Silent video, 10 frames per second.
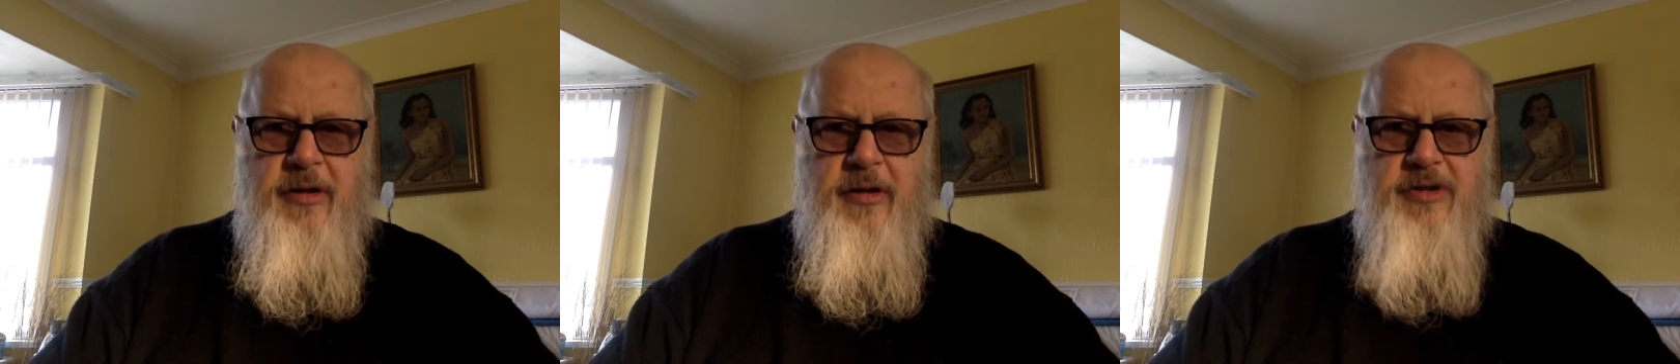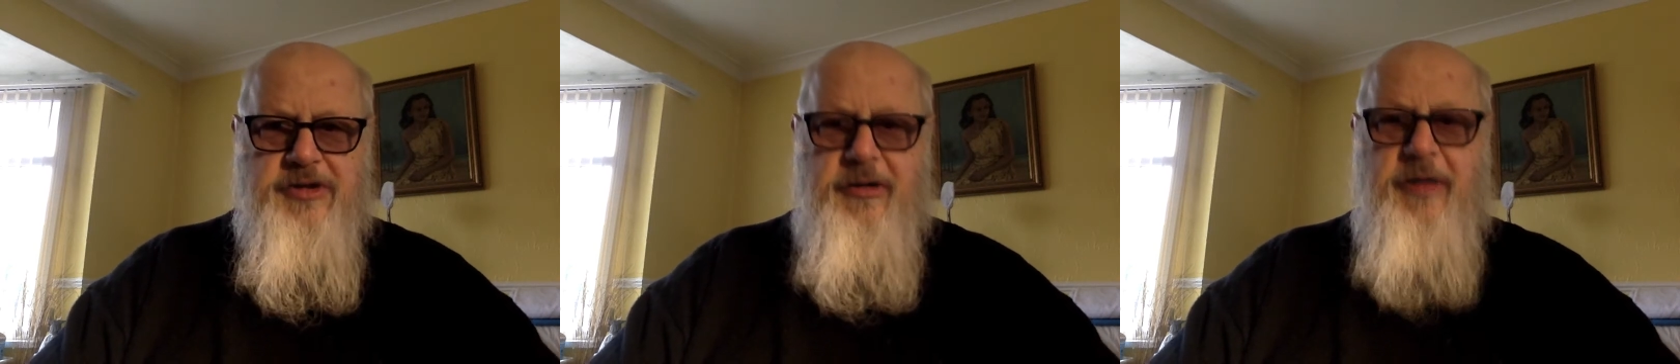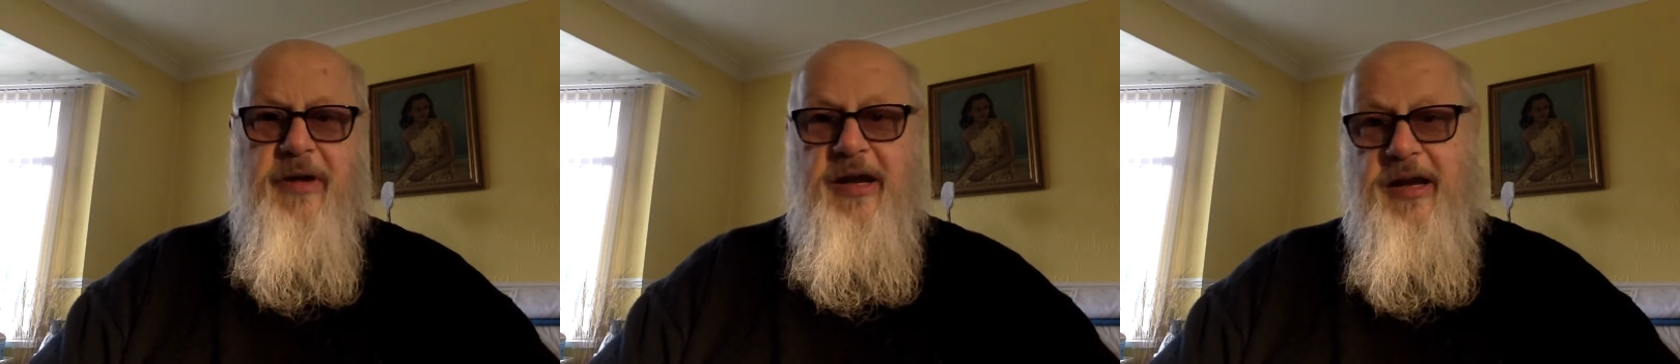So
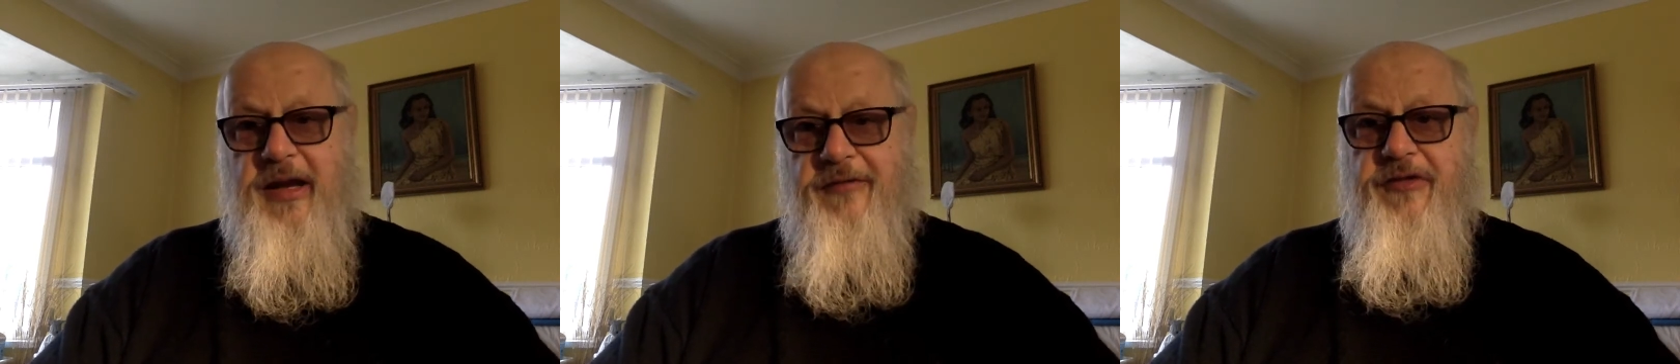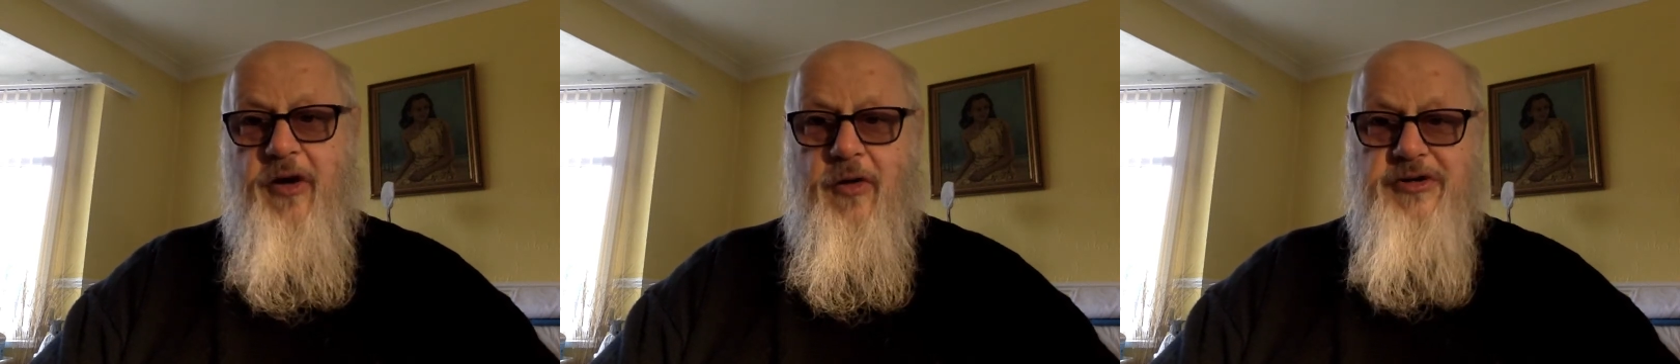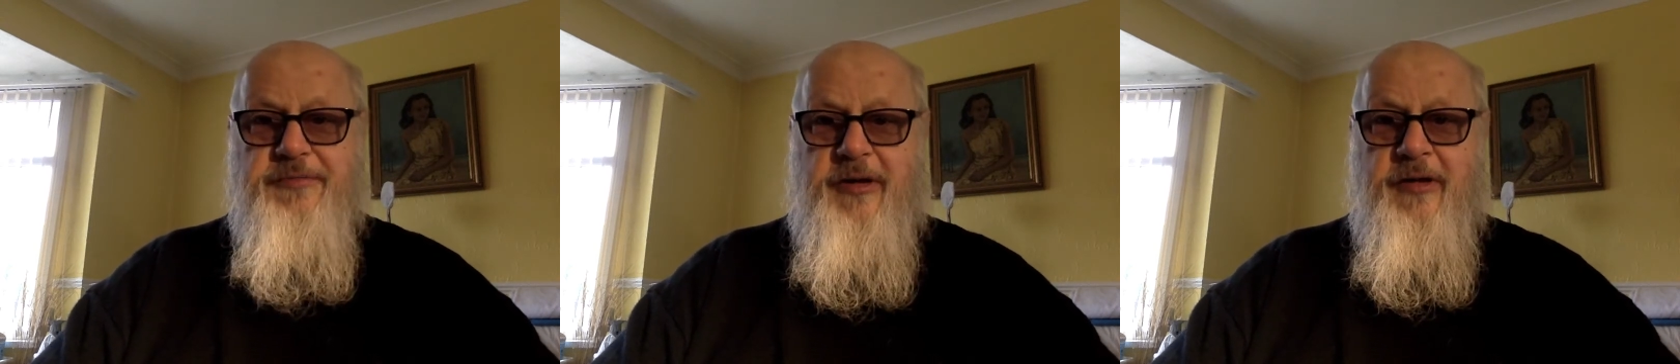anyway, he left the
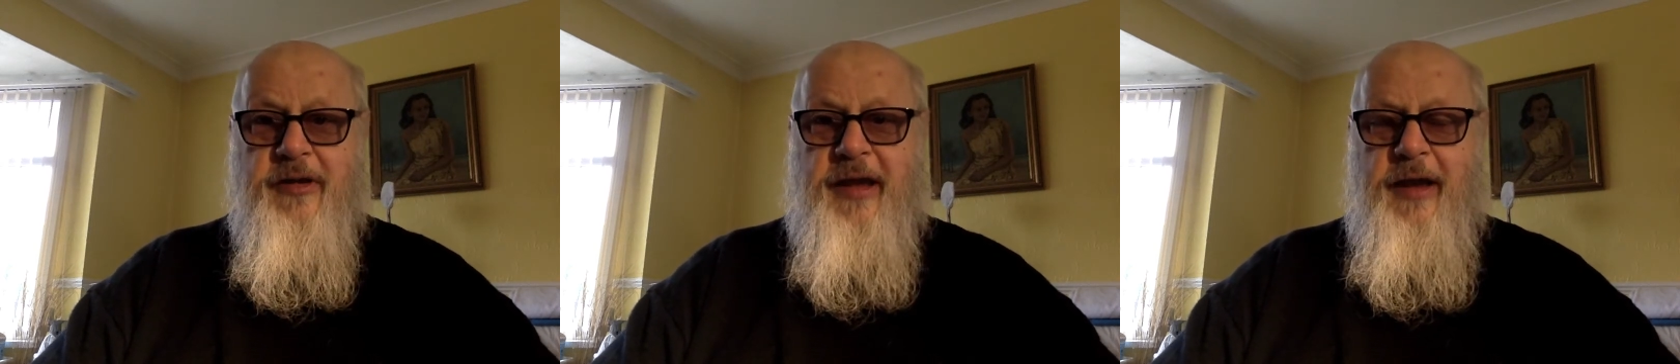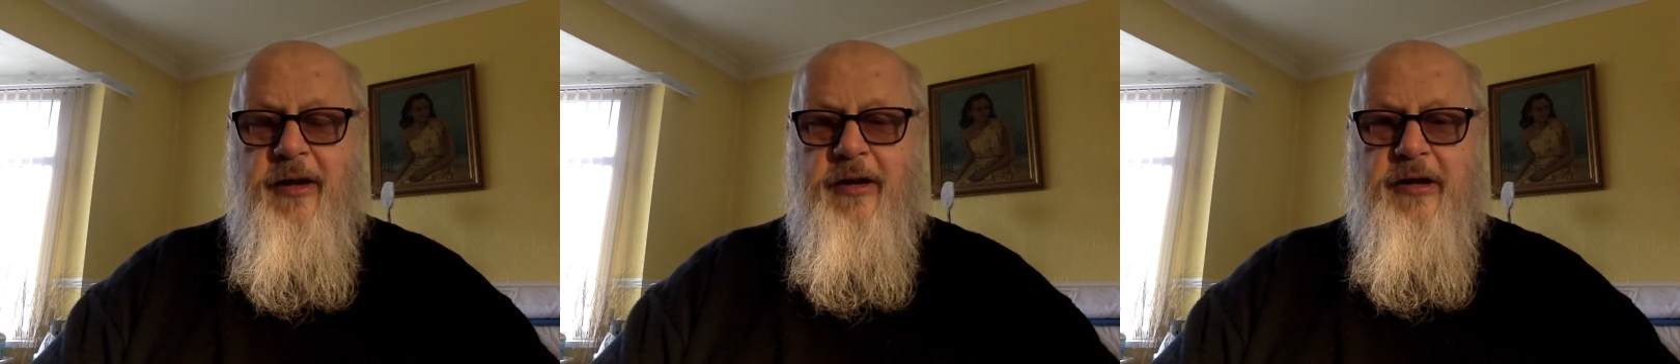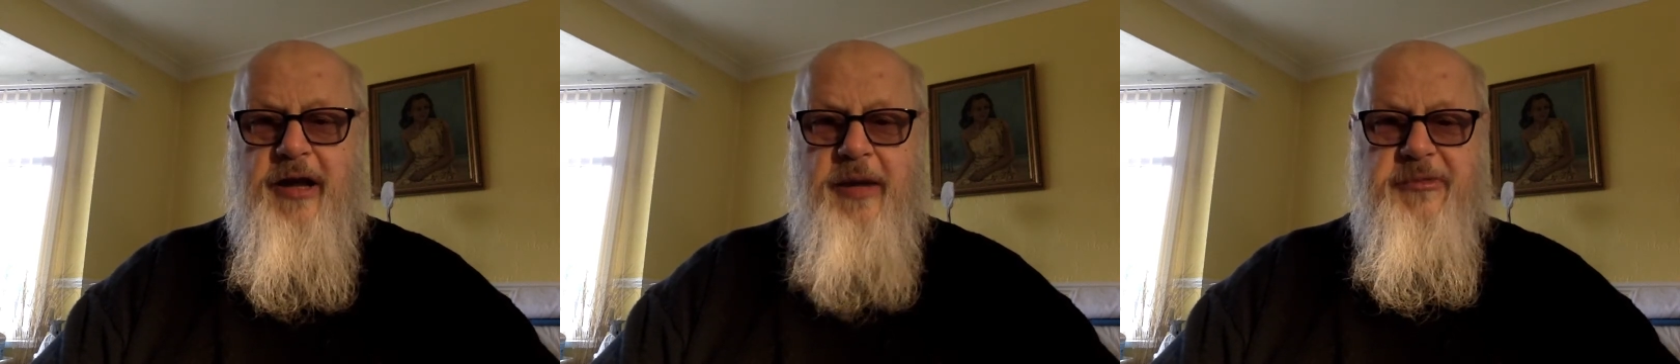hospital at that
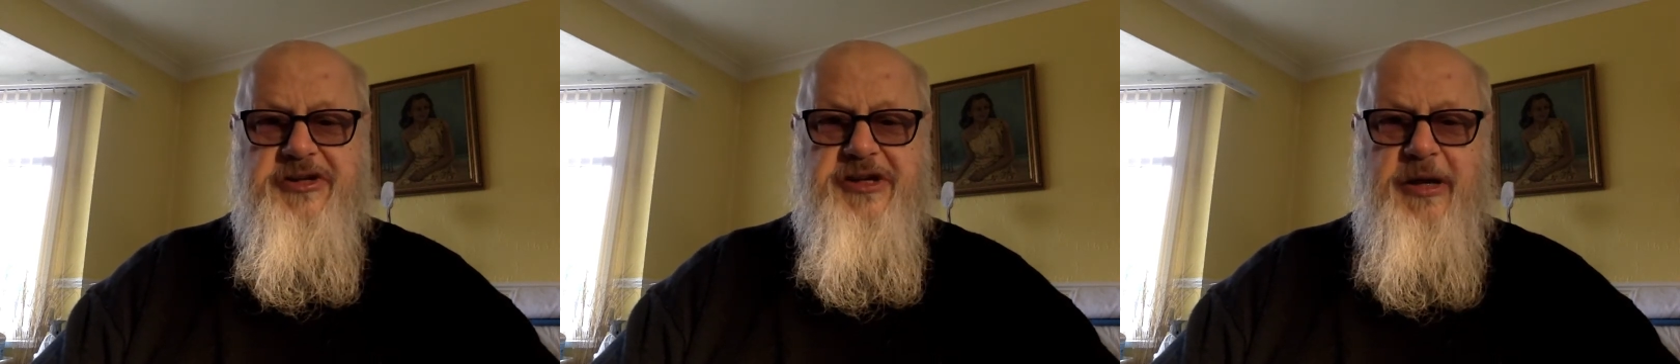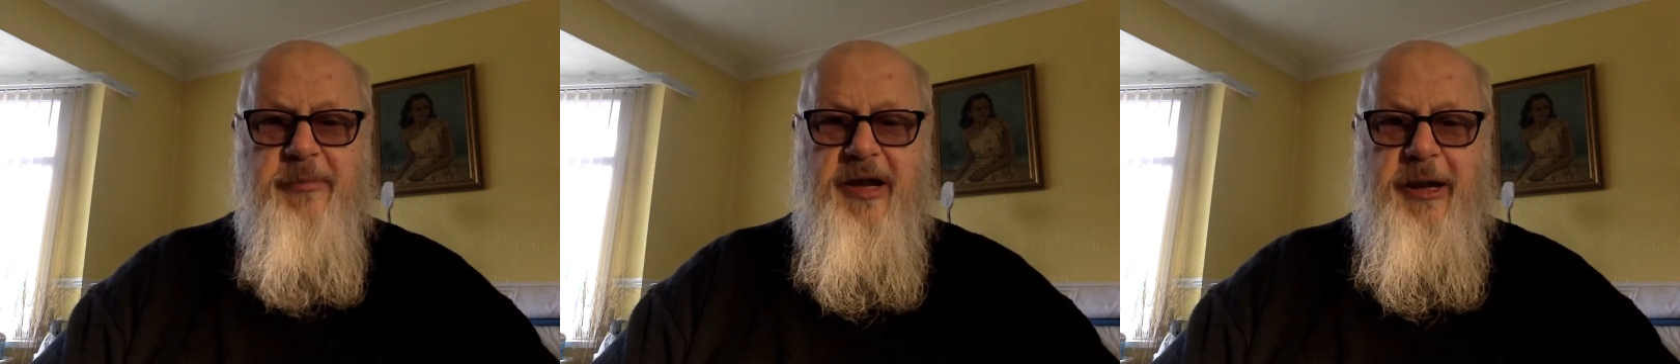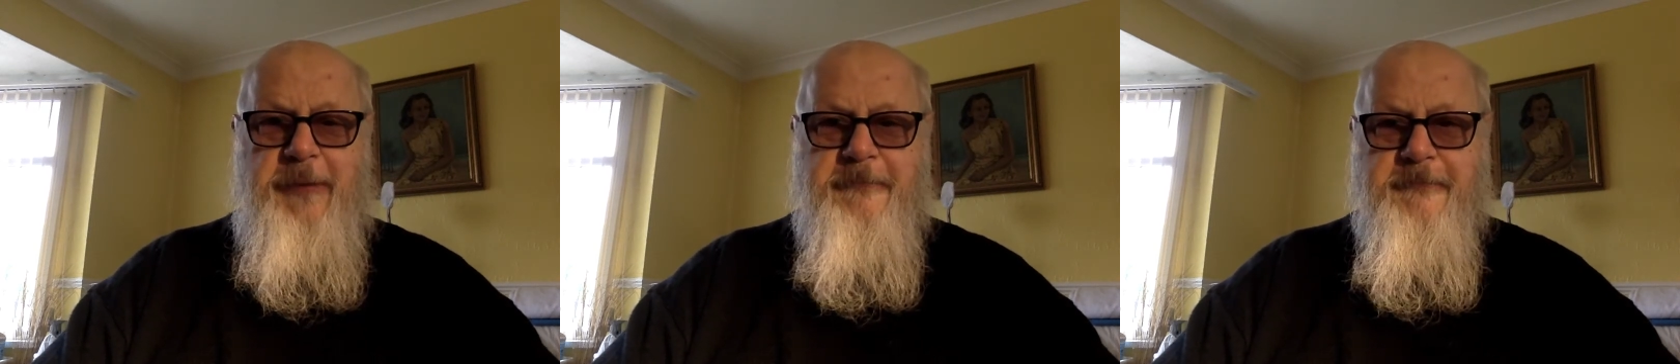and came to see me.